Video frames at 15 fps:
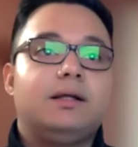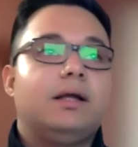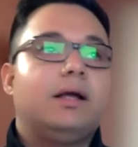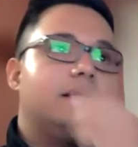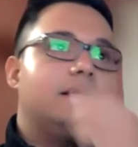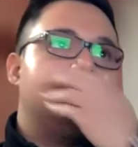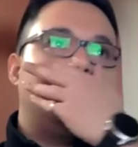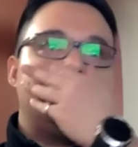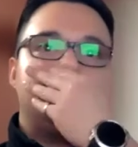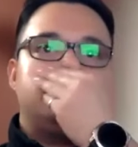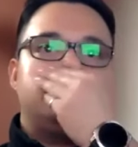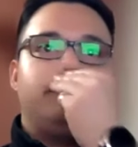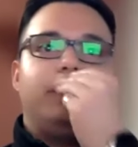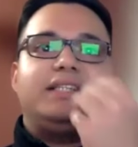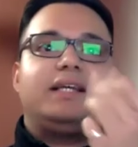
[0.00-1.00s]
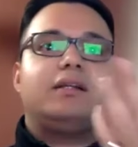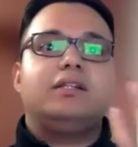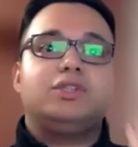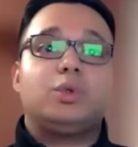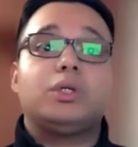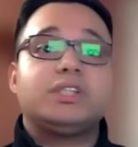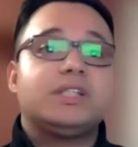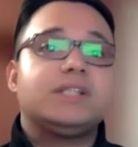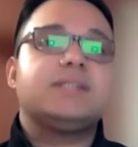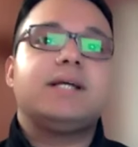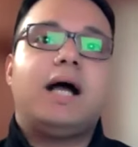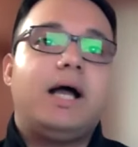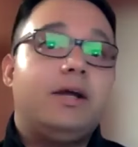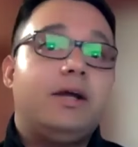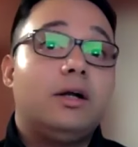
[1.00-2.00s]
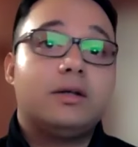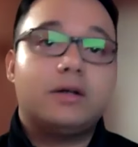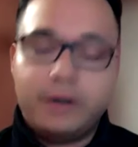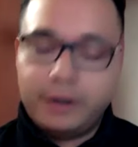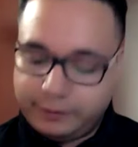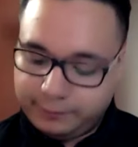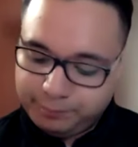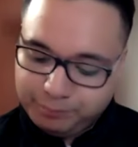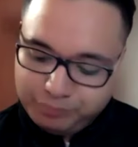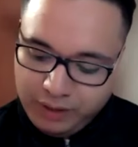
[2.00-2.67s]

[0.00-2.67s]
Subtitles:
that basically sources I naught current.